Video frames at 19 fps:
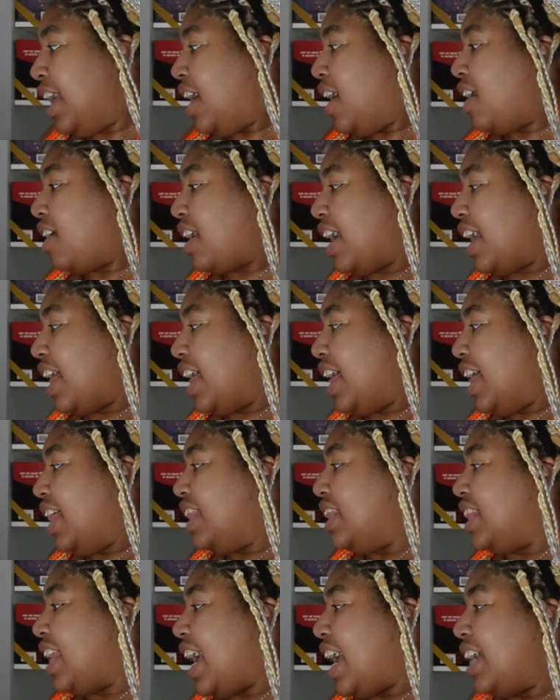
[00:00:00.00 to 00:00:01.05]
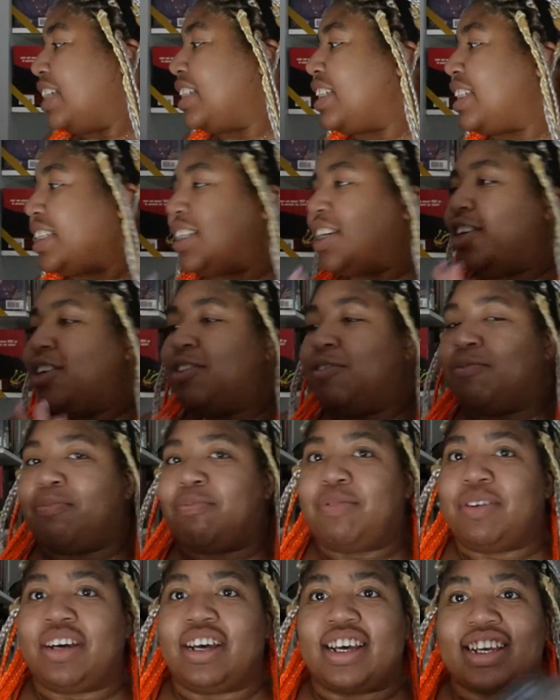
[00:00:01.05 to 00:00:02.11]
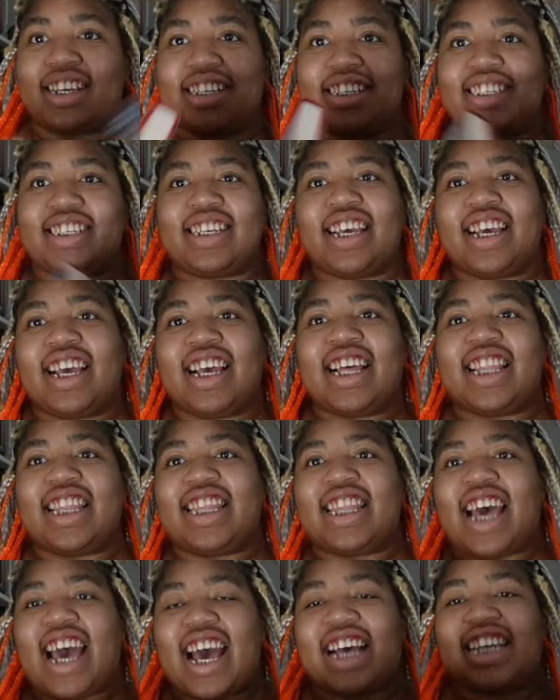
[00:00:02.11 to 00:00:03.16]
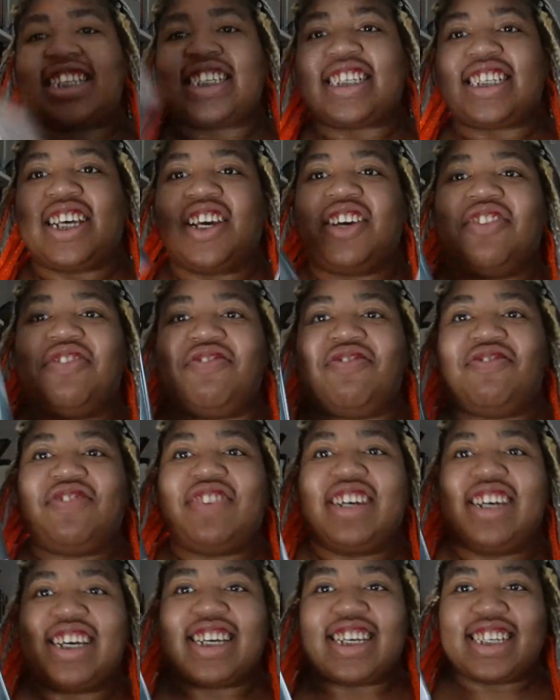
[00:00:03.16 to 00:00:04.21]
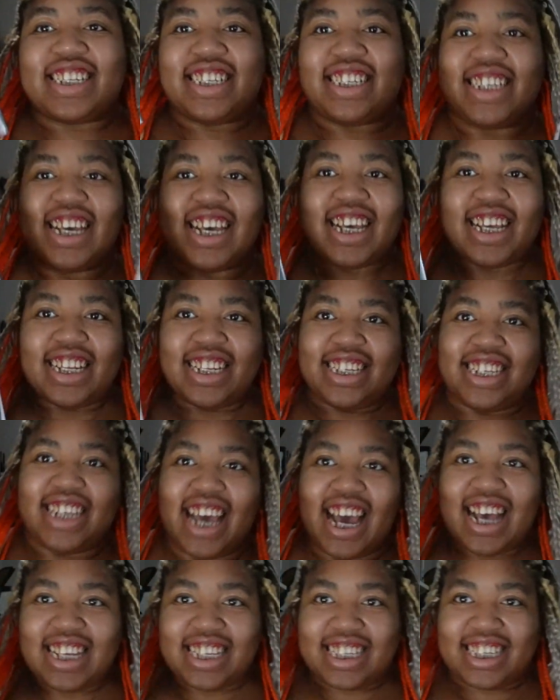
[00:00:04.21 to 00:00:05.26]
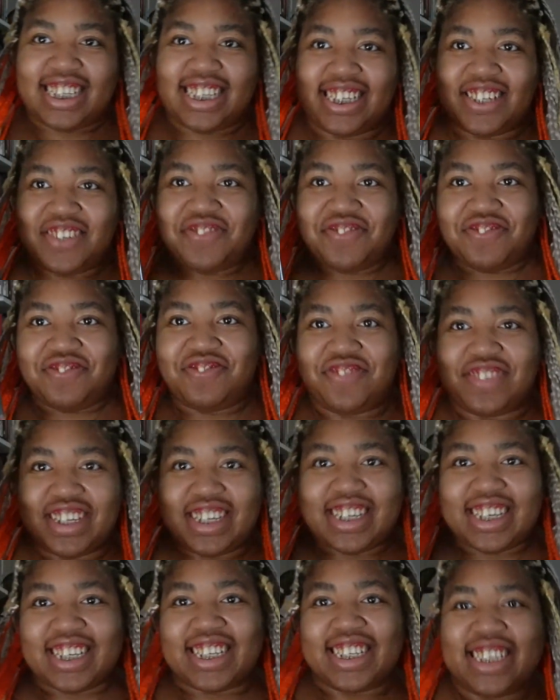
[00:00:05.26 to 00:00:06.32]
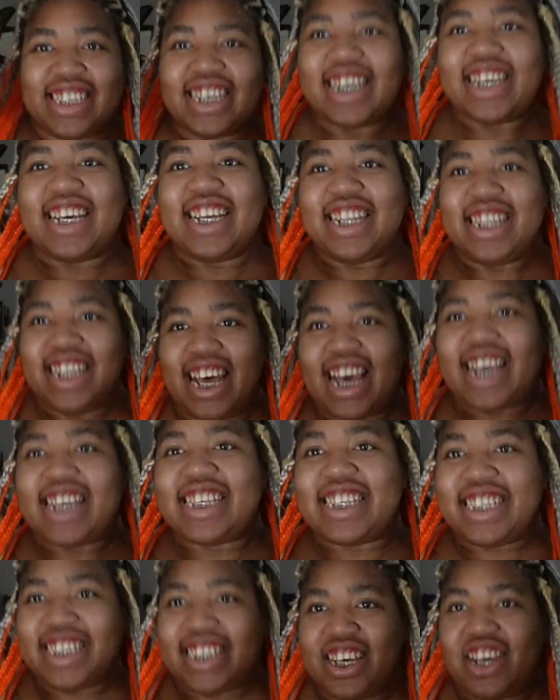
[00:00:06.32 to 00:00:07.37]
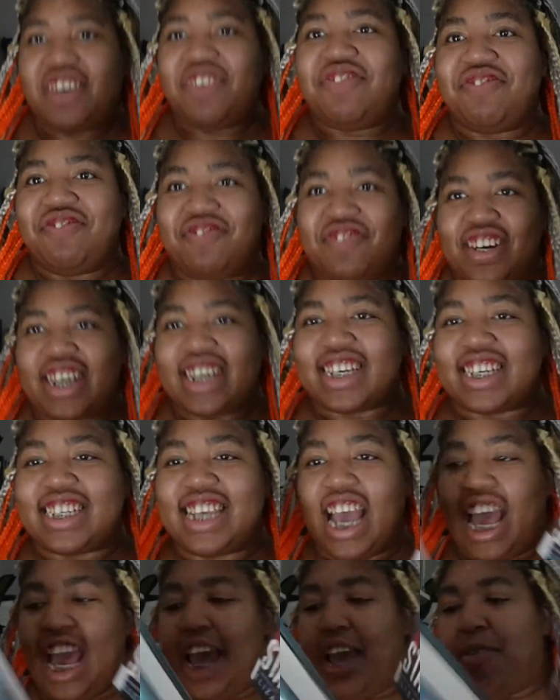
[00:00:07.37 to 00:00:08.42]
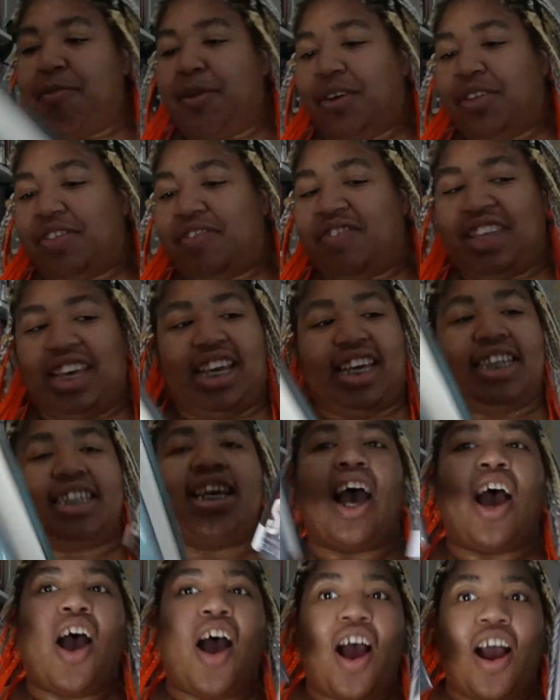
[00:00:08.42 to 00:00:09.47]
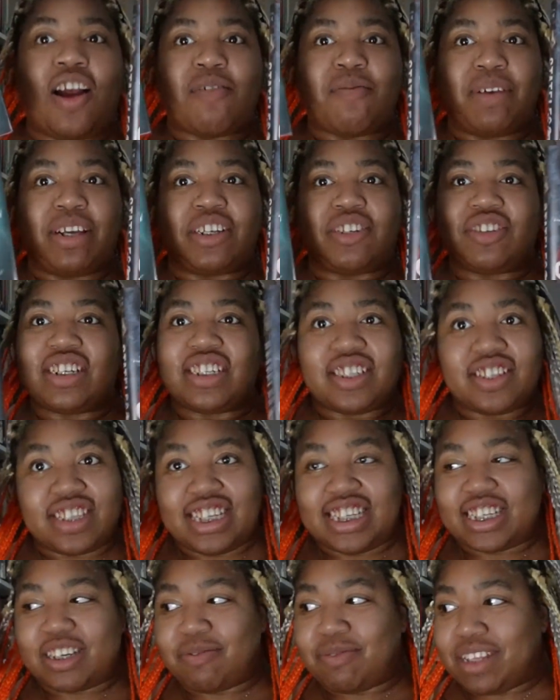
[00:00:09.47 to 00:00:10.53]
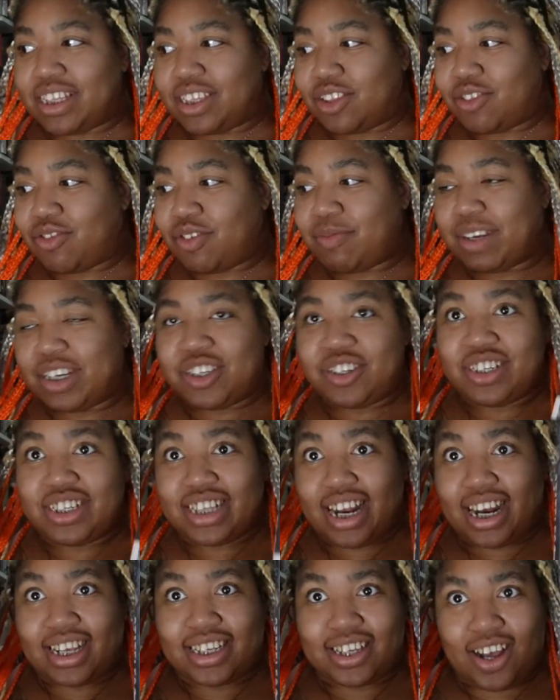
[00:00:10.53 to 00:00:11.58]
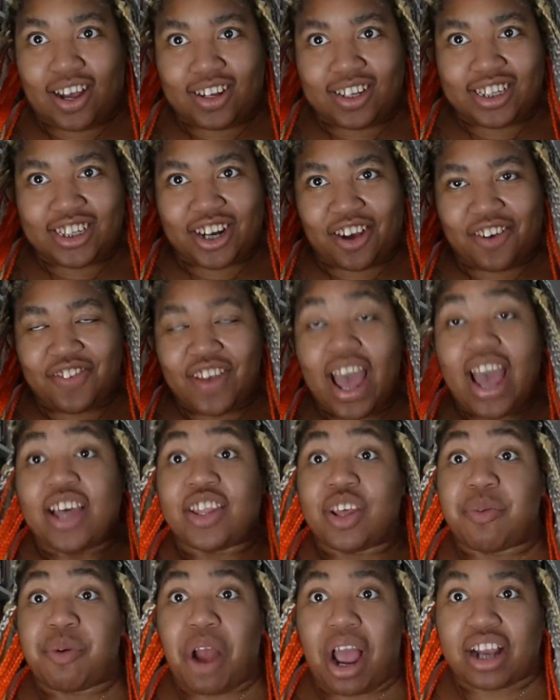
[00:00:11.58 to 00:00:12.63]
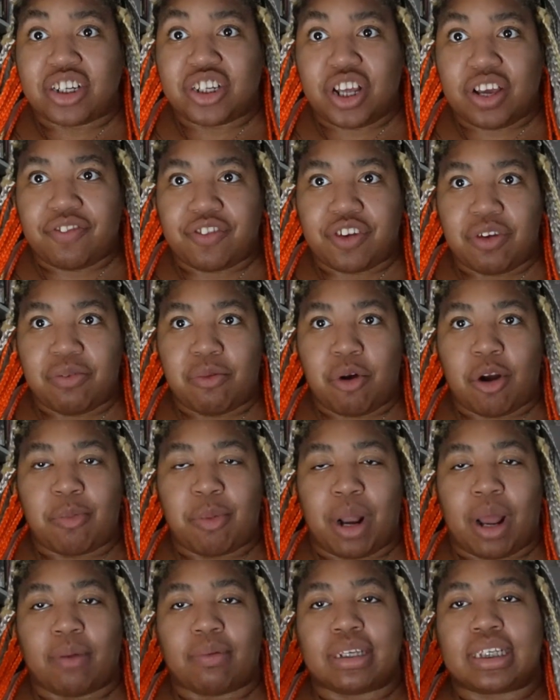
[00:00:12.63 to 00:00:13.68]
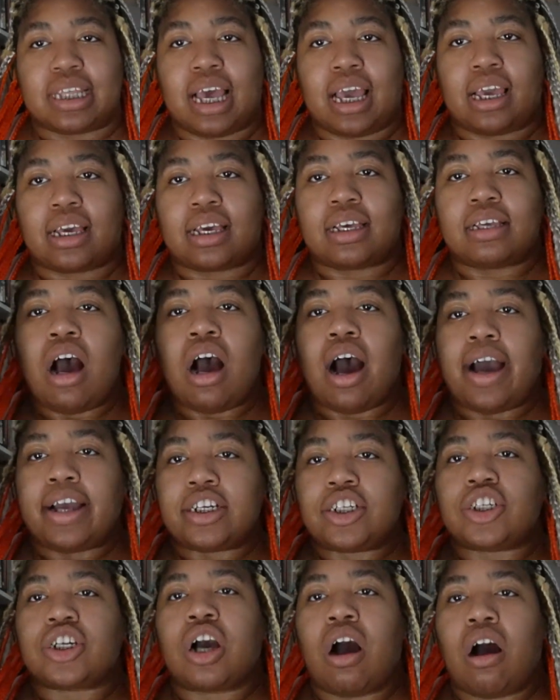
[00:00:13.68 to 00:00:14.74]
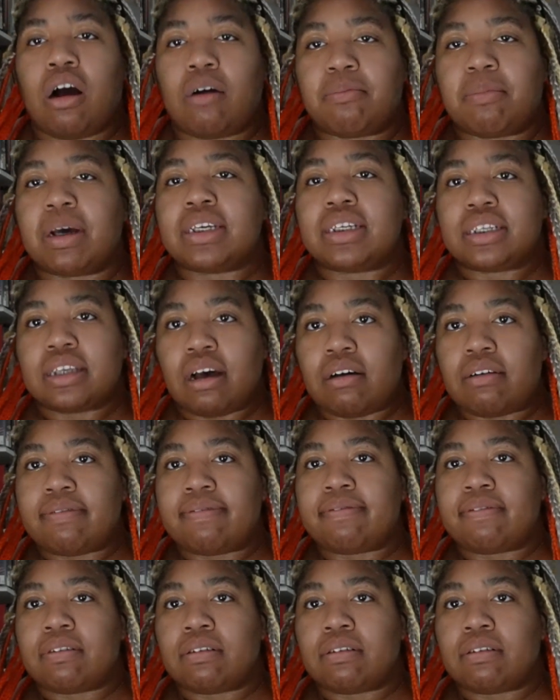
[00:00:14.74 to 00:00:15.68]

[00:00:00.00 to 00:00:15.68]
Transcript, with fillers: All right, last two books. Last two books. Last two books. Last two books. And both of these are mysteries, so these complete the three mysteries that I saw on the shelf. There were actually a few more, but I was like, I should calm myself.